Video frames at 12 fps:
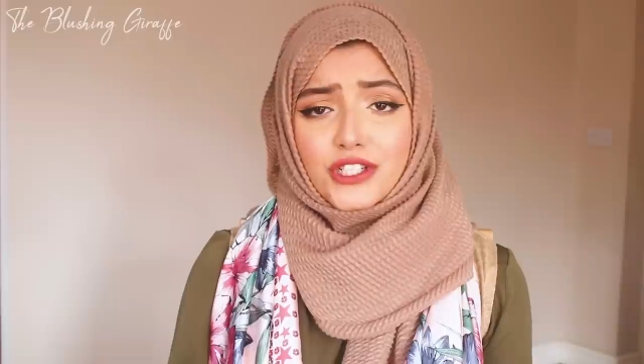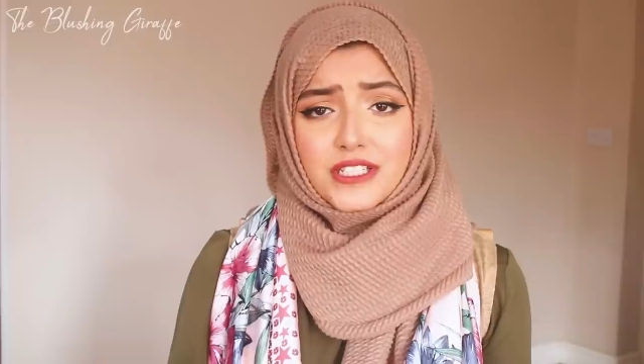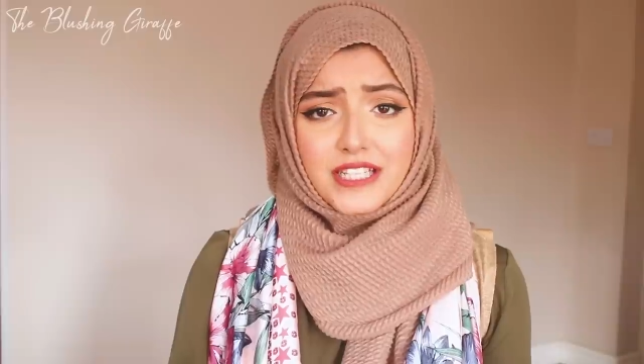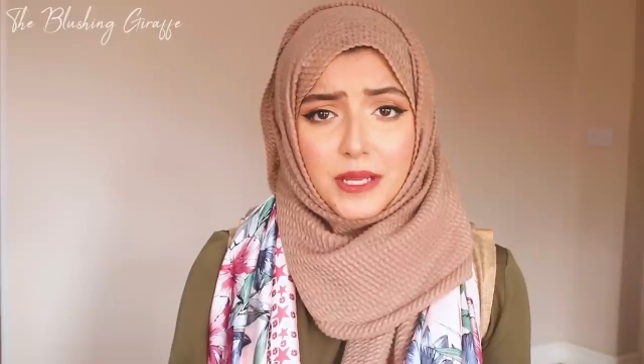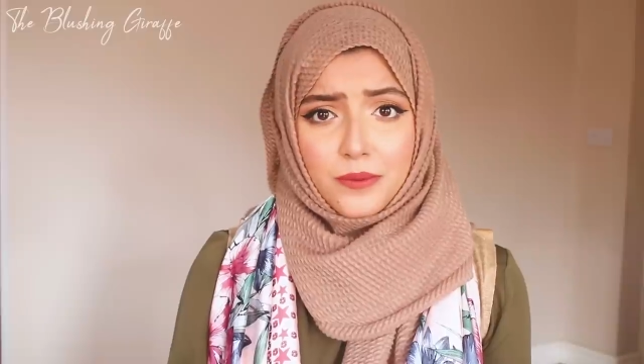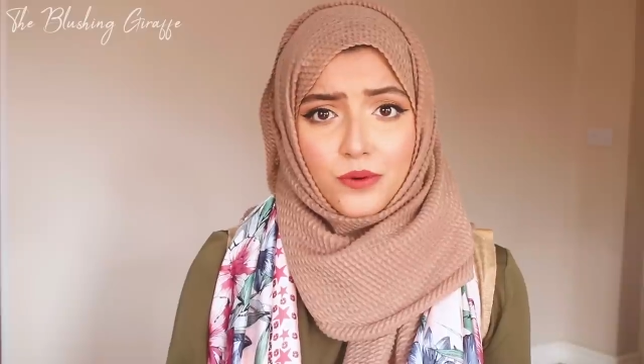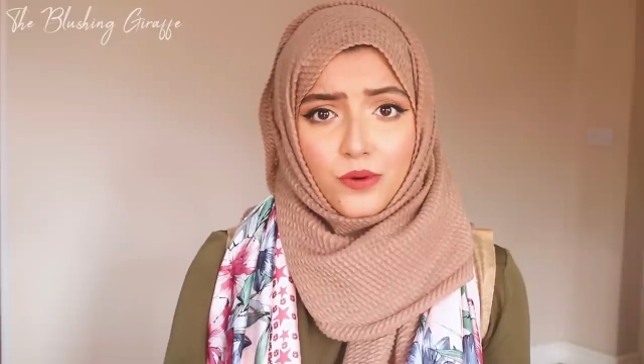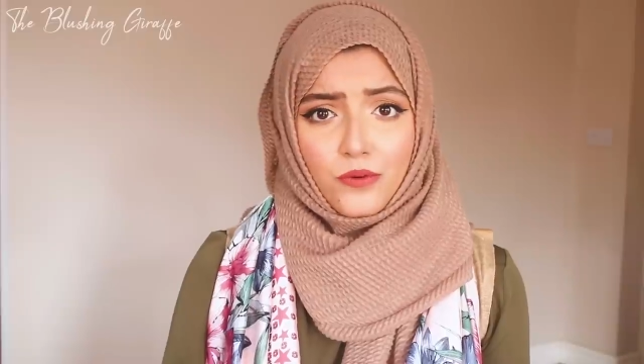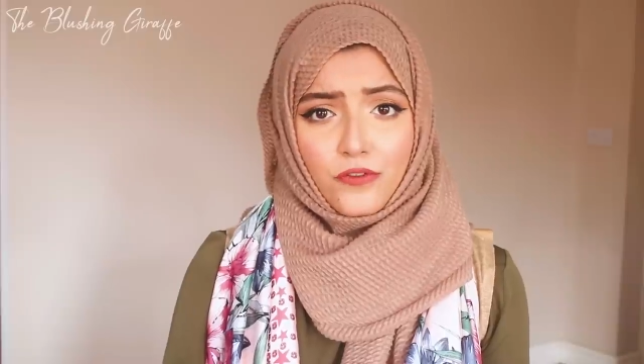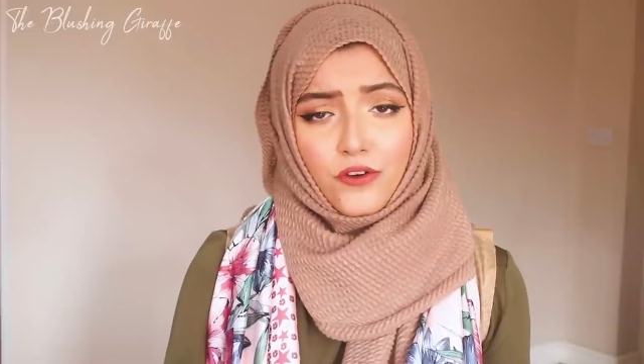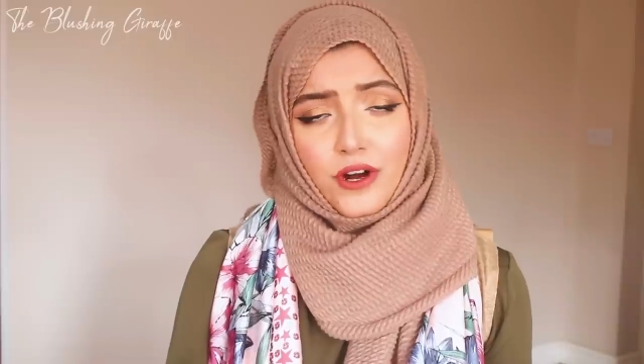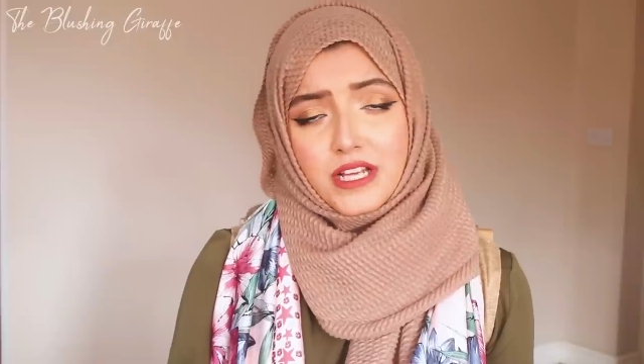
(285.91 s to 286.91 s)
a staple
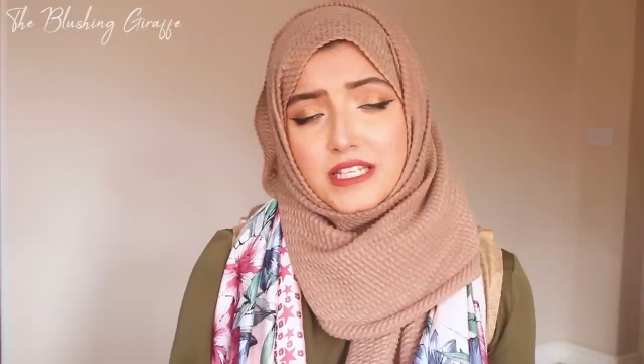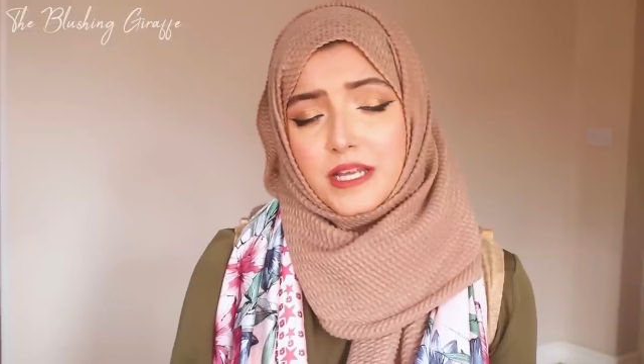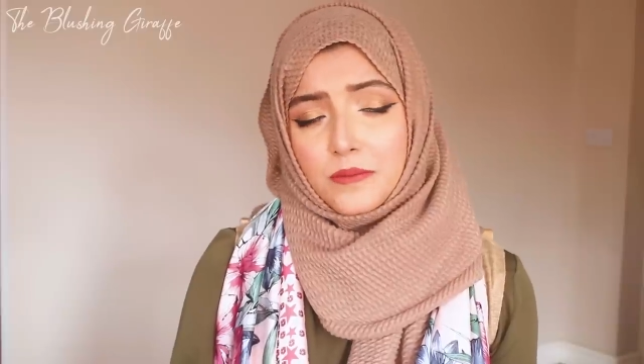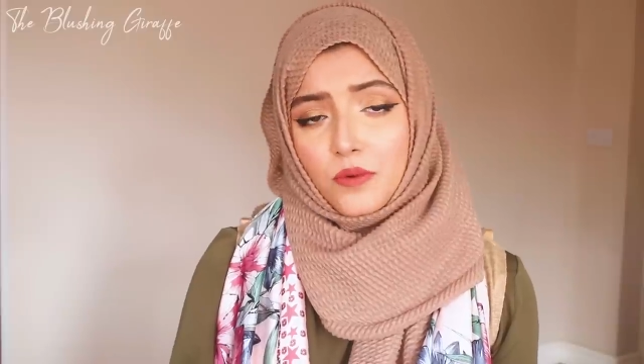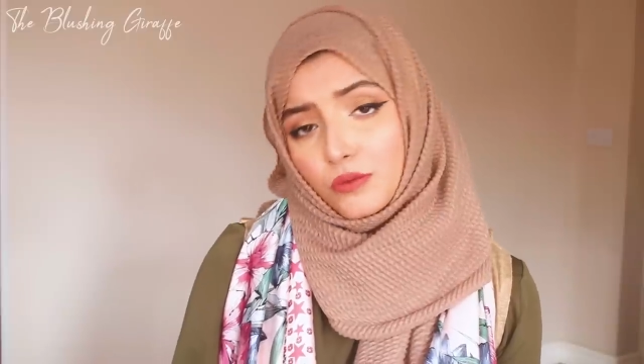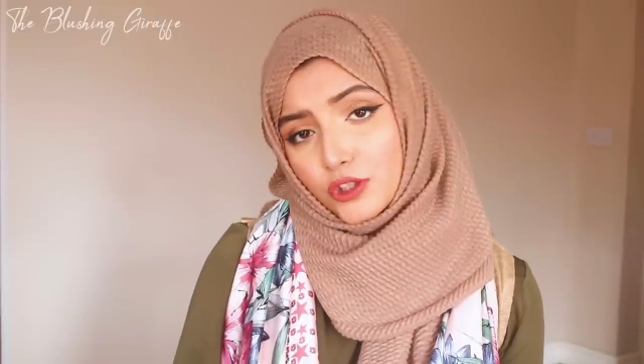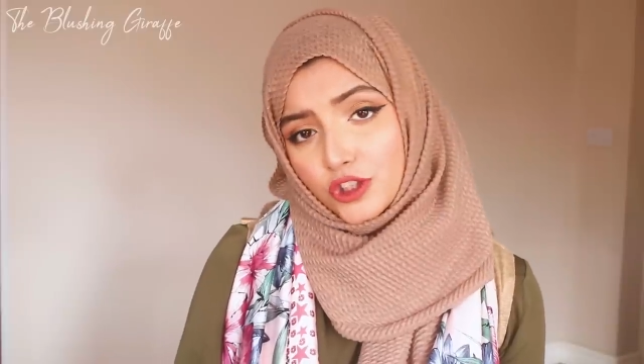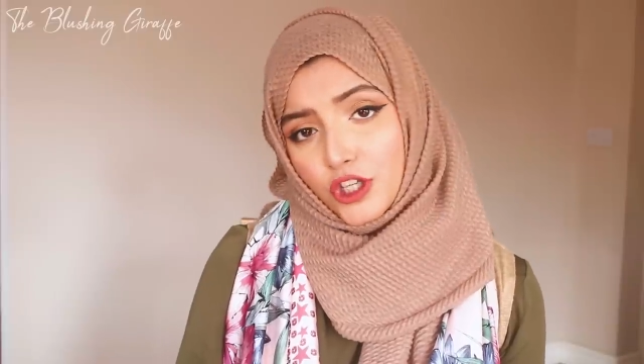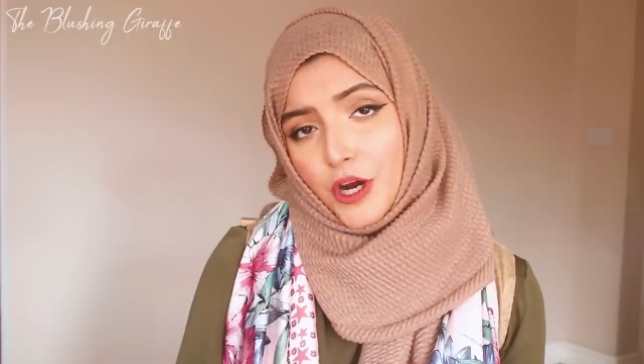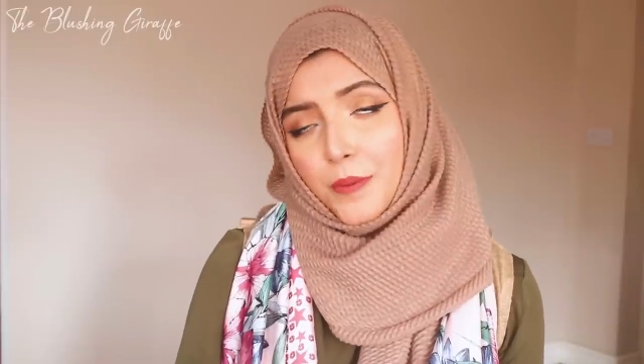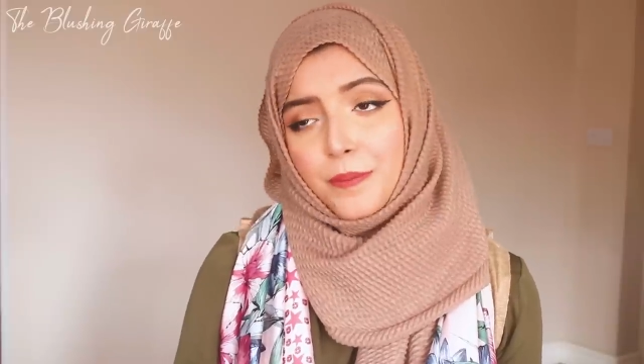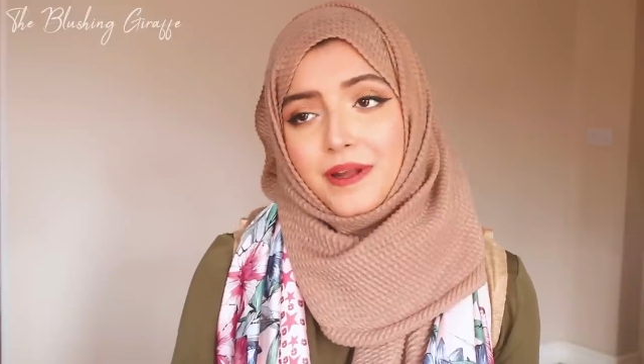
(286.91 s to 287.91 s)
for a summer
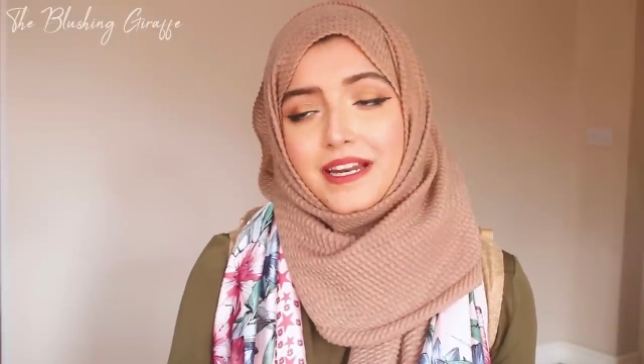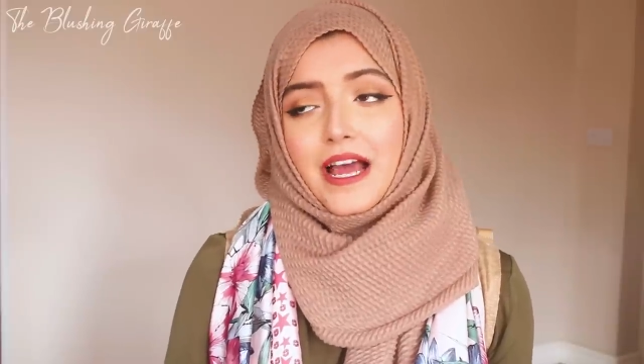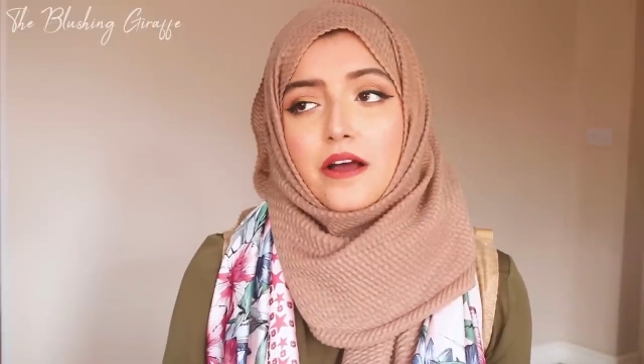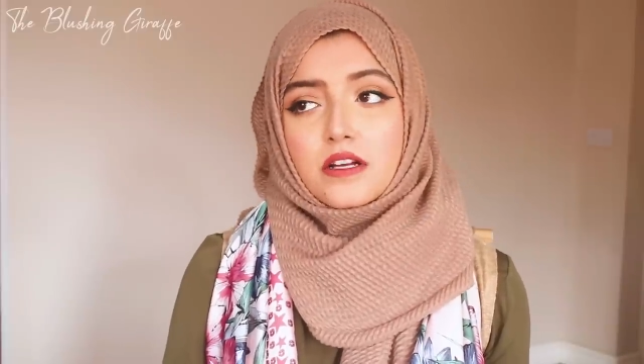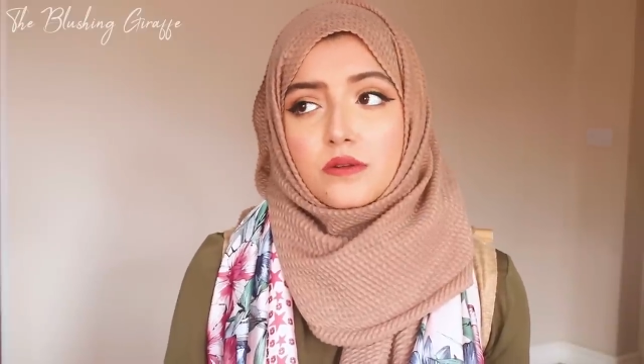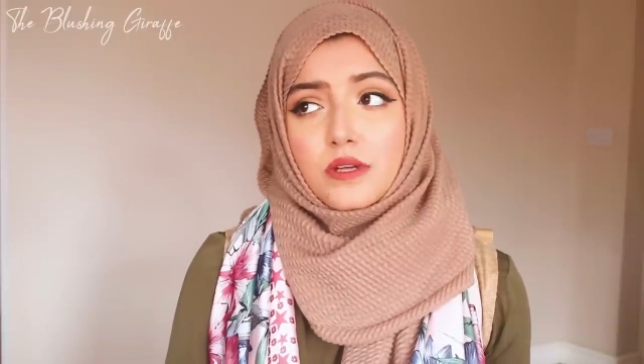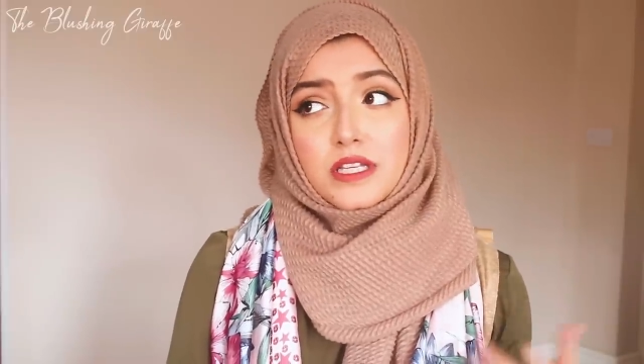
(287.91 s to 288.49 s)
wardrobe, but now,